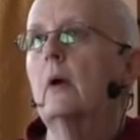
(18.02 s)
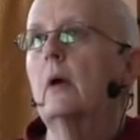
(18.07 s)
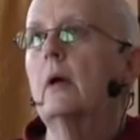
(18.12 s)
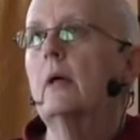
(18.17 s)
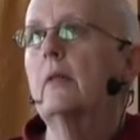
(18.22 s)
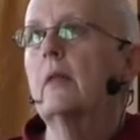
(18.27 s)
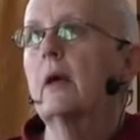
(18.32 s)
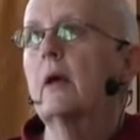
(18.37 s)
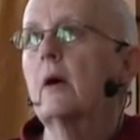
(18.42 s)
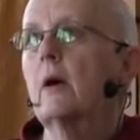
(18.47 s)

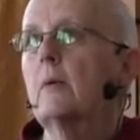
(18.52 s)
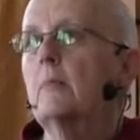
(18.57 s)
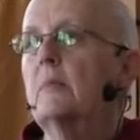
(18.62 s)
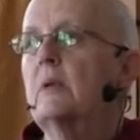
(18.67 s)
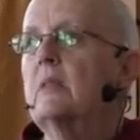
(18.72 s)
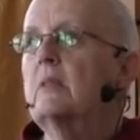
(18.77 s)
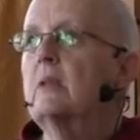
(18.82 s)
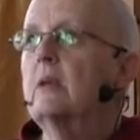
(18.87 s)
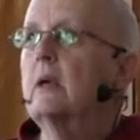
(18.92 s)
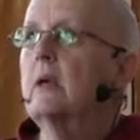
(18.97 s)
And that got
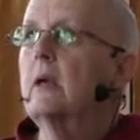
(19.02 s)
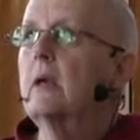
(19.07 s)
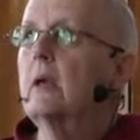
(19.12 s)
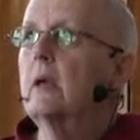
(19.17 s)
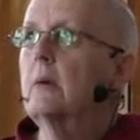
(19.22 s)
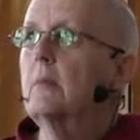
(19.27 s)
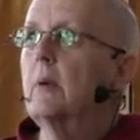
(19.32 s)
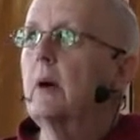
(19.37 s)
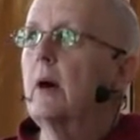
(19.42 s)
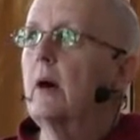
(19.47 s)
me
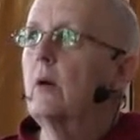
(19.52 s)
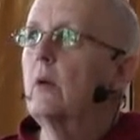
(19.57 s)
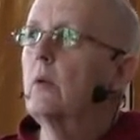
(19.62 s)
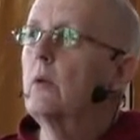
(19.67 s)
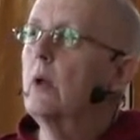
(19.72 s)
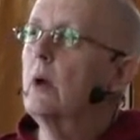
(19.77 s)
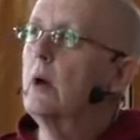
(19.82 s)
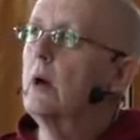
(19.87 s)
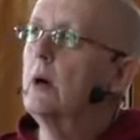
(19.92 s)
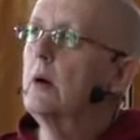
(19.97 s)
thinking
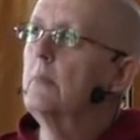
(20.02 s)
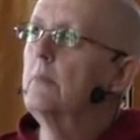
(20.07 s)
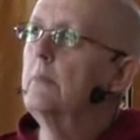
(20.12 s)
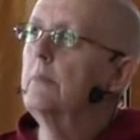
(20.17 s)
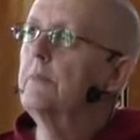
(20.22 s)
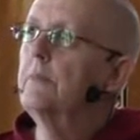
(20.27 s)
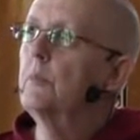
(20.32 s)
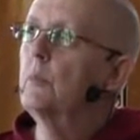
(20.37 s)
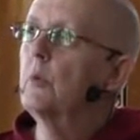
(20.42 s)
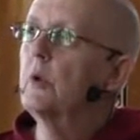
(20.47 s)
about
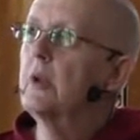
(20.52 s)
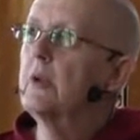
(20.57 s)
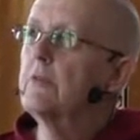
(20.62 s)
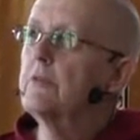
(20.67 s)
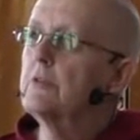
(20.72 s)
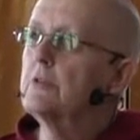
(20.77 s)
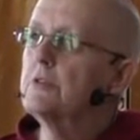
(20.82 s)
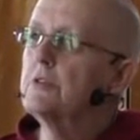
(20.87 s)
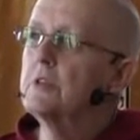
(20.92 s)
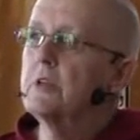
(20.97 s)
when I
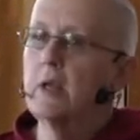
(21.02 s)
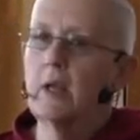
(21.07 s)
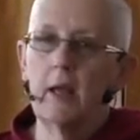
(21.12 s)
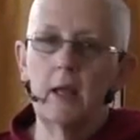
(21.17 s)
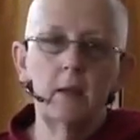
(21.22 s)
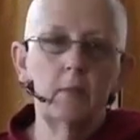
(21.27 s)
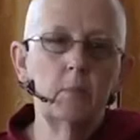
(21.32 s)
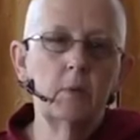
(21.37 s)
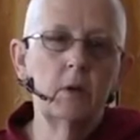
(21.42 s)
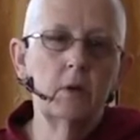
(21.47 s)
first
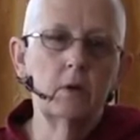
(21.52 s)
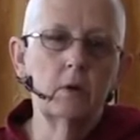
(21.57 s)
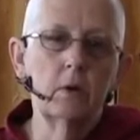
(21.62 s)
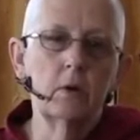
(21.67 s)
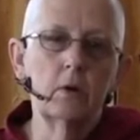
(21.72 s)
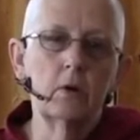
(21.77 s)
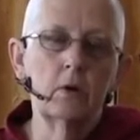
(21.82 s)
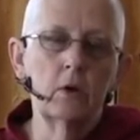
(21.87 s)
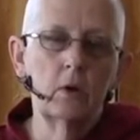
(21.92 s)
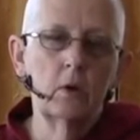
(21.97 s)
came
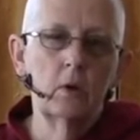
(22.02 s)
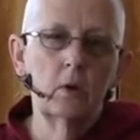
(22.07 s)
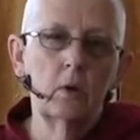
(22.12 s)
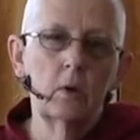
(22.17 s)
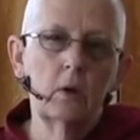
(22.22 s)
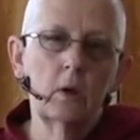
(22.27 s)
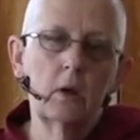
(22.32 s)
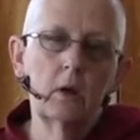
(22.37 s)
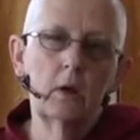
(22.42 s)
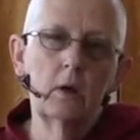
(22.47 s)
here,
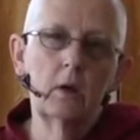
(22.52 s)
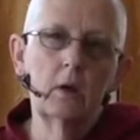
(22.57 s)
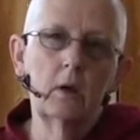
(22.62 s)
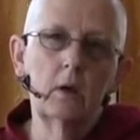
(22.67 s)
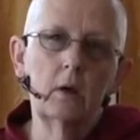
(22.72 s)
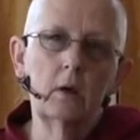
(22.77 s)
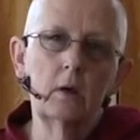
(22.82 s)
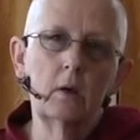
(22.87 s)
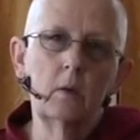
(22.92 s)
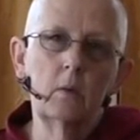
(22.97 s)

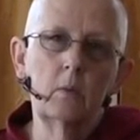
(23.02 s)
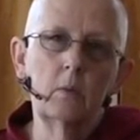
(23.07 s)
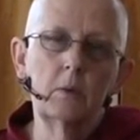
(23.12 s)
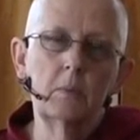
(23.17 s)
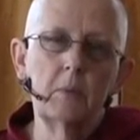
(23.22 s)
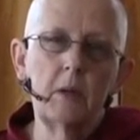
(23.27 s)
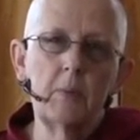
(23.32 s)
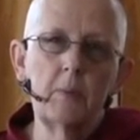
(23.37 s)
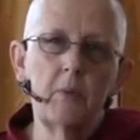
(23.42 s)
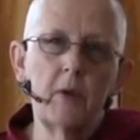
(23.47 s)

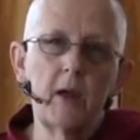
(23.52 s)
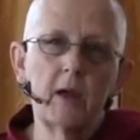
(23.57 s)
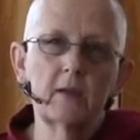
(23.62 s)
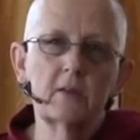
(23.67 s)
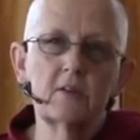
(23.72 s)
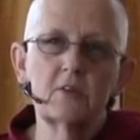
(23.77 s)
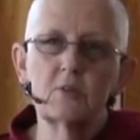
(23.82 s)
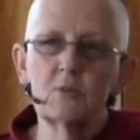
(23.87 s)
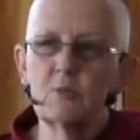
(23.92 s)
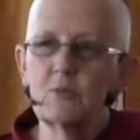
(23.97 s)
what my
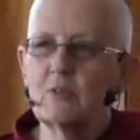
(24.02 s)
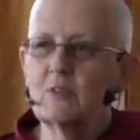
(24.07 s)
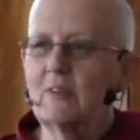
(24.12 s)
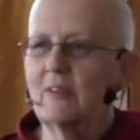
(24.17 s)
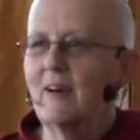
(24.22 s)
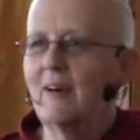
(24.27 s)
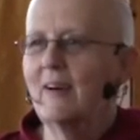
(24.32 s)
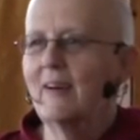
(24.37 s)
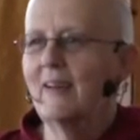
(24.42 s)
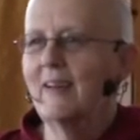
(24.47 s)
practice was
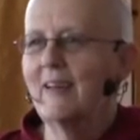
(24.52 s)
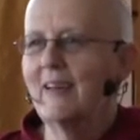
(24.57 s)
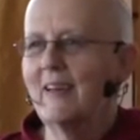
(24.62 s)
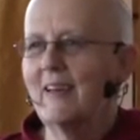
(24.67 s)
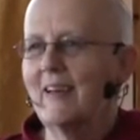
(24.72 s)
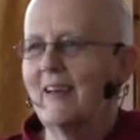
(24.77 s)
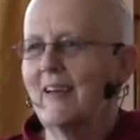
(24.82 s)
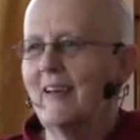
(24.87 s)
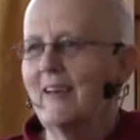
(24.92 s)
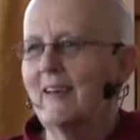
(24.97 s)

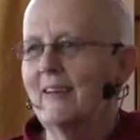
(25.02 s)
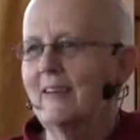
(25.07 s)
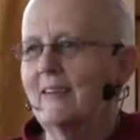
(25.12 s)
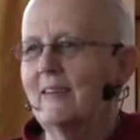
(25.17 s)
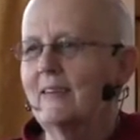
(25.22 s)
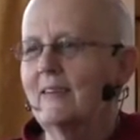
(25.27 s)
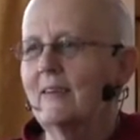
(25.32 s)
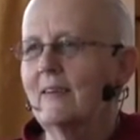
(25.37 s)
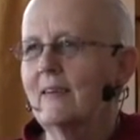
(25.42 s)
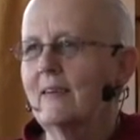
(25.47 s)
like.
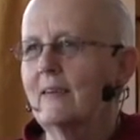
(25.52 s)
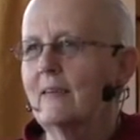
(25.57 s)
And